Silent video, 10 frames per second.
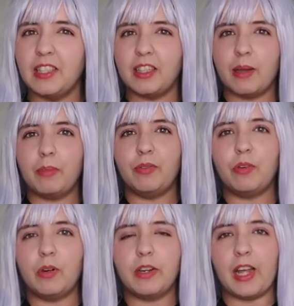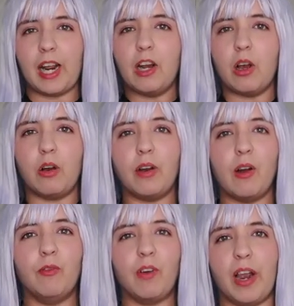I say before that I love
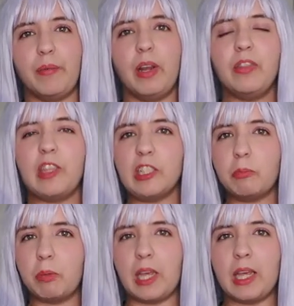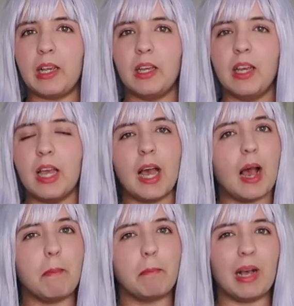how vibrant these pink
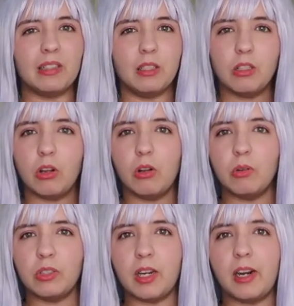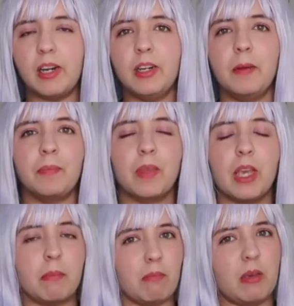and pastel colors are?
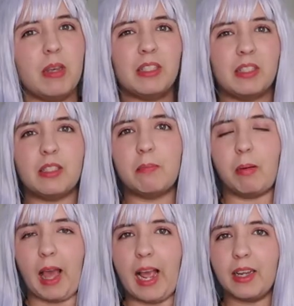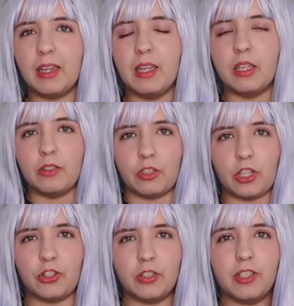Maybe it's the black
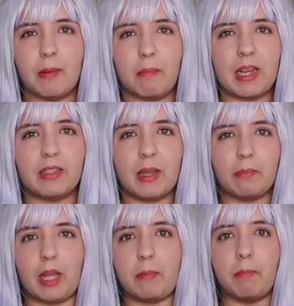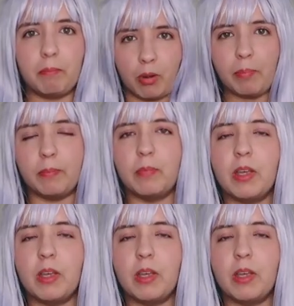t-shirt that makes them like pop